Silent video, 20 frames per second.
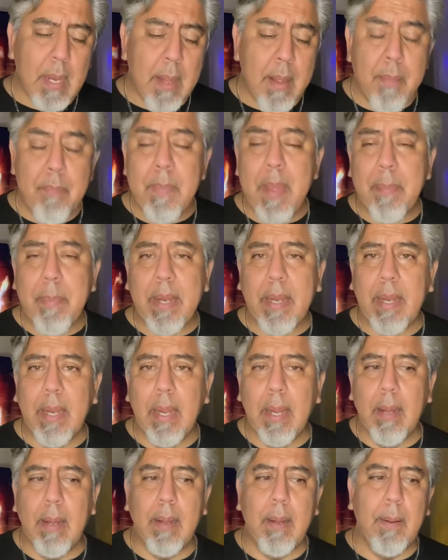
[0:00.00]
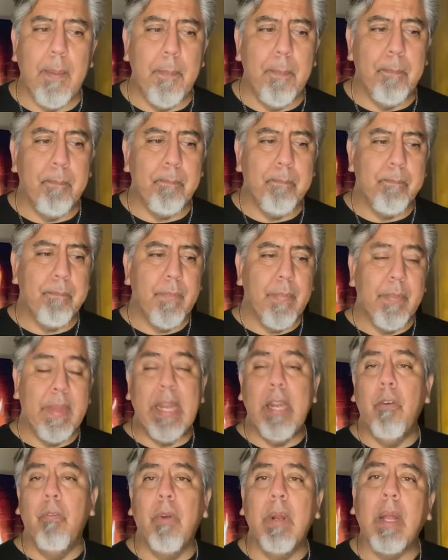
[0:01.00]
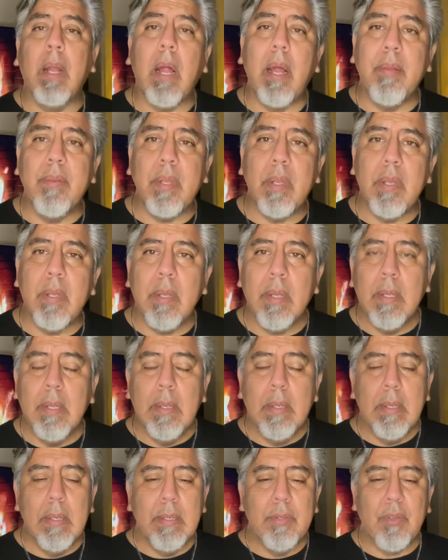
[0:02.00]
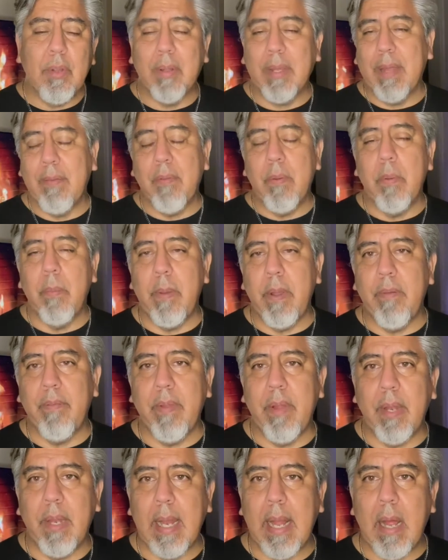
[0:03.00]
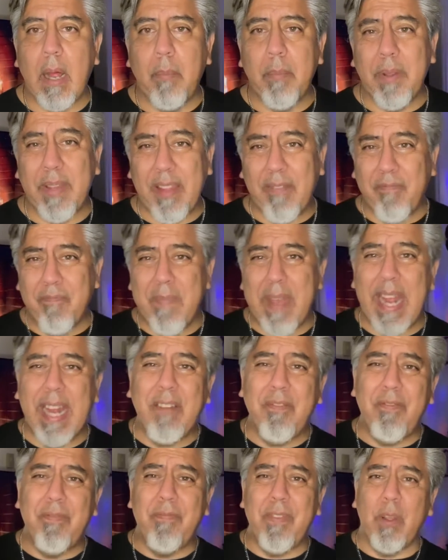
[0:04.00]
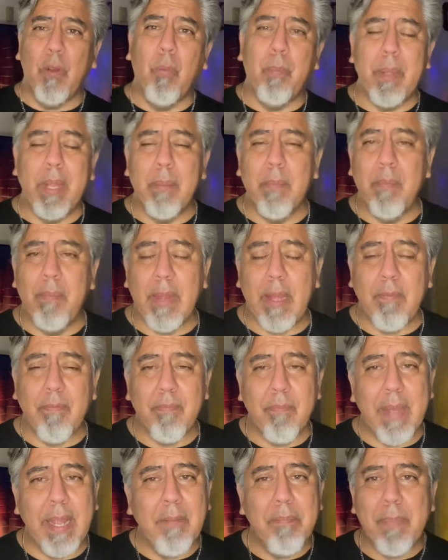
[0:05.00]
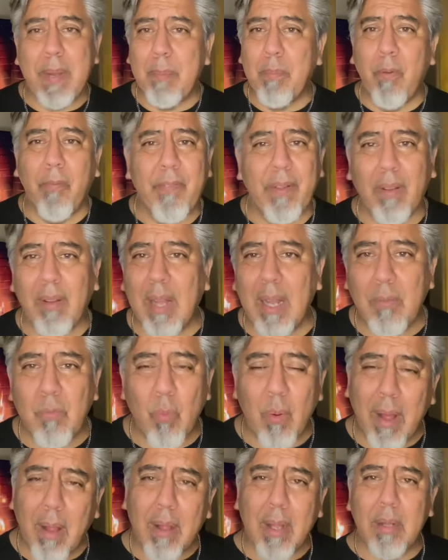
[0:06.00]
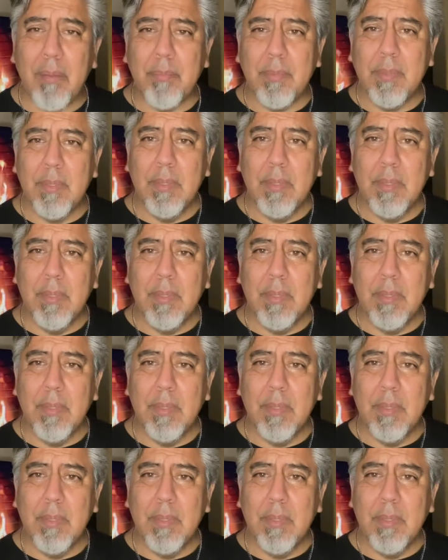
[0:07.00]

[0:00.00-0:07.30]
maybe they didn't realize it, so I'll give them the benefit of the doubt, but they've made people feel unwelcome.